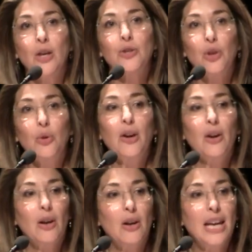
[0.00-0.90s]
So
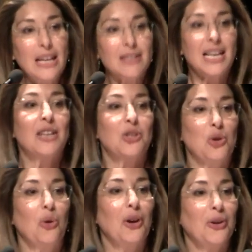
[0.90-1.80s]
there is
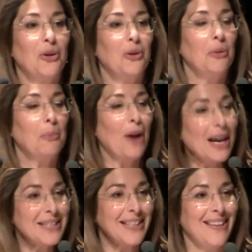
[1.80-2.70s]
historical
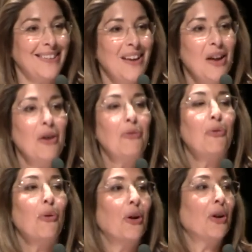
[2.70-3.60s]
precedent
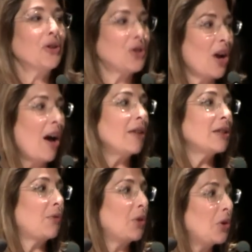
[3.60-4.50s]
for
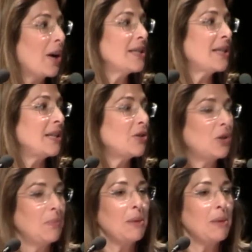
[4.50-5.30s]
shocks, for crises, to